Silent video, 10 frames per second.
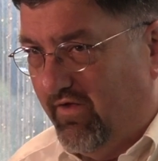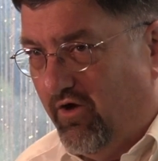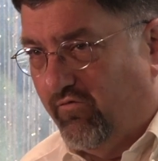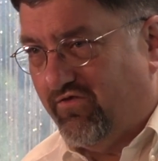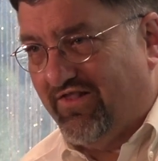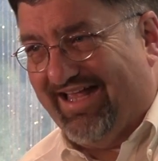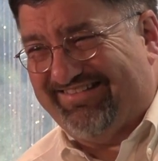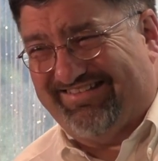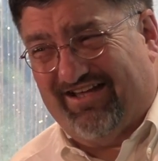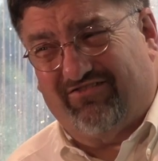over the
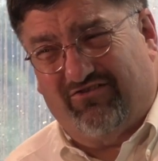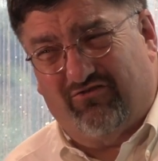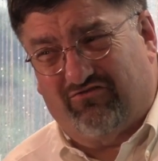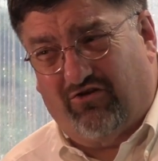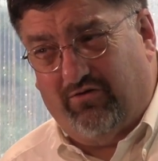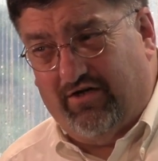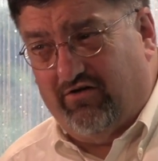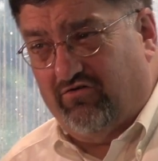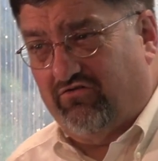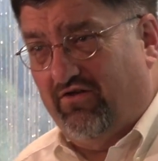last dozen or so
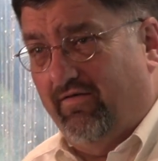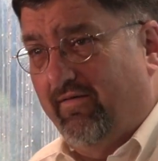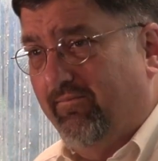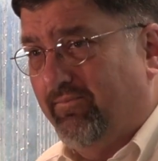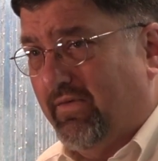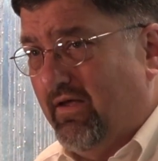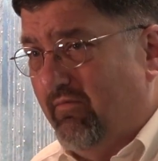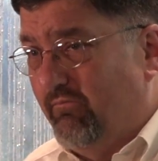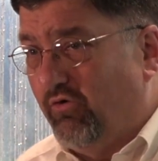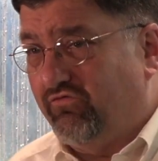years,
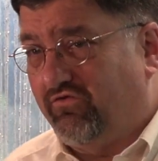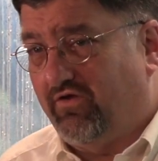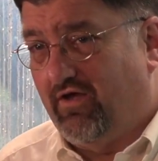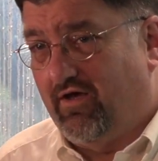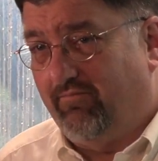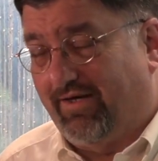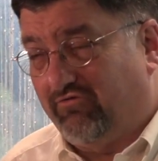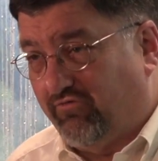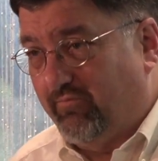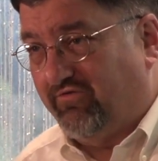most of my
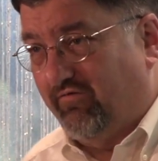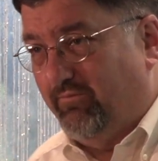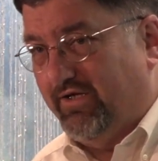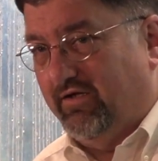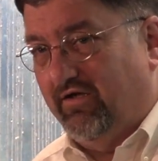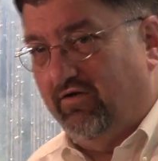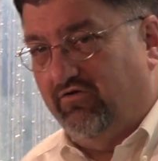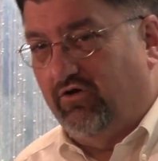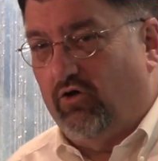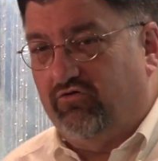trips have been
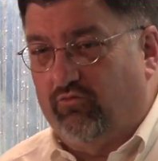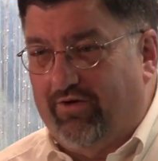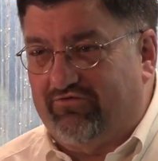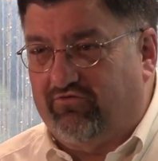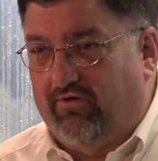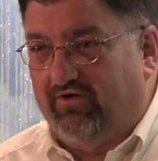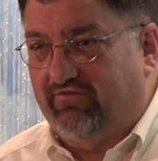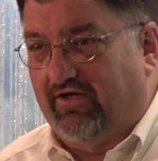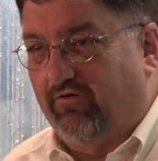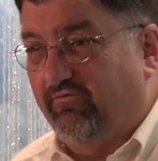to go to
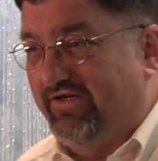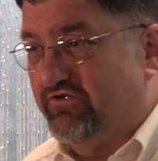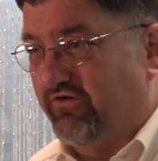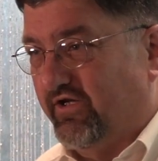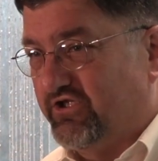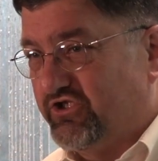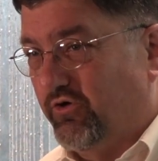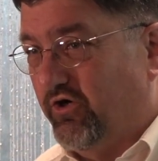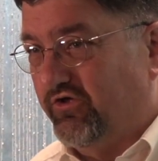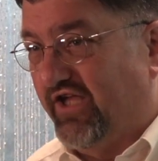restaurants that are featured on a
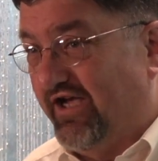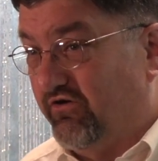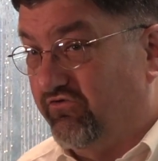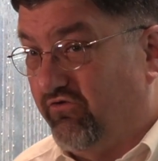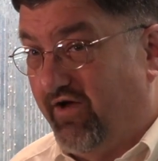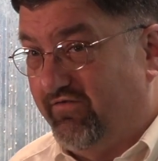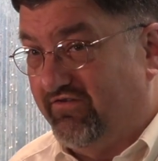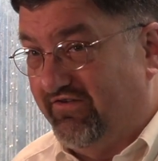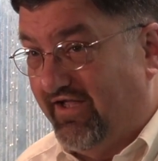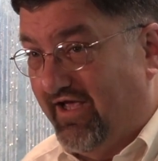show called Diners,
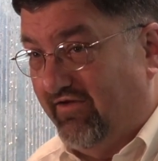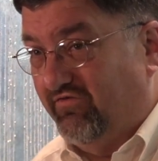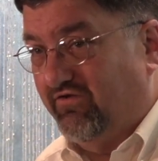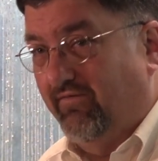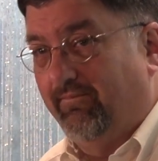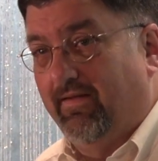Drive-ins, and Dives.